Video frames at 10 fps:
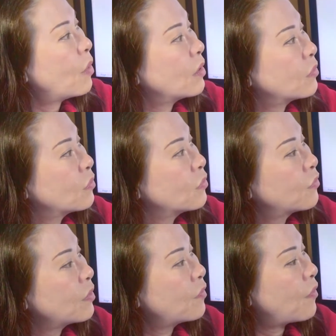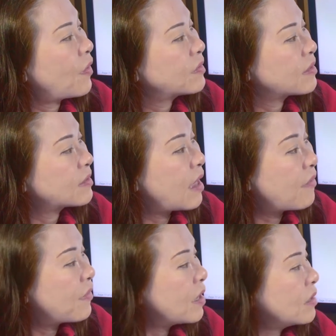1, 2, 3, 4, 5, 6,
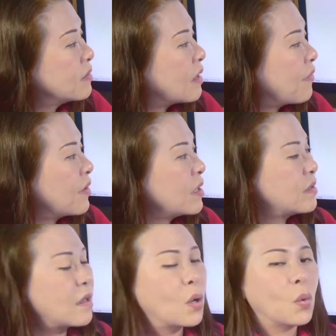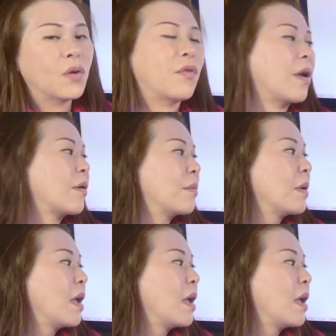7. 7 is the lower trigram.